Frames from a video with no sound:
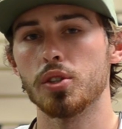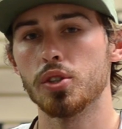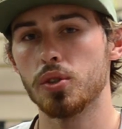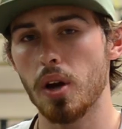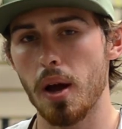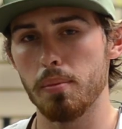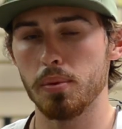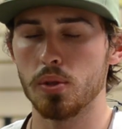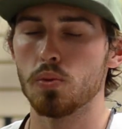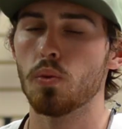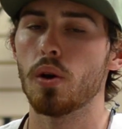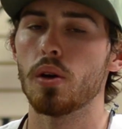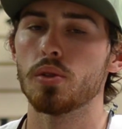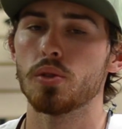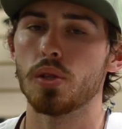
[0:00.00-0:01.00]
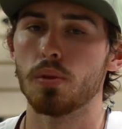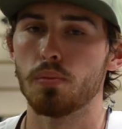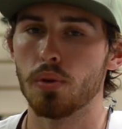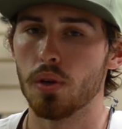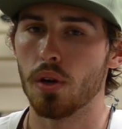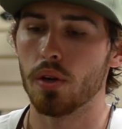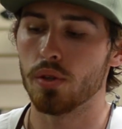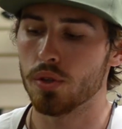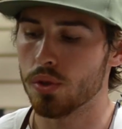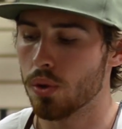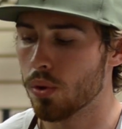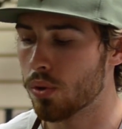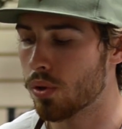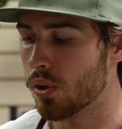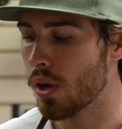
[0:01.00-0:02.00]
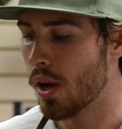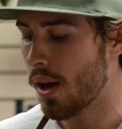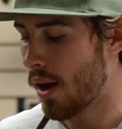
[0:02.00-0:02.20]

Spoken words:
strap as well, so you can put it on your shoulder.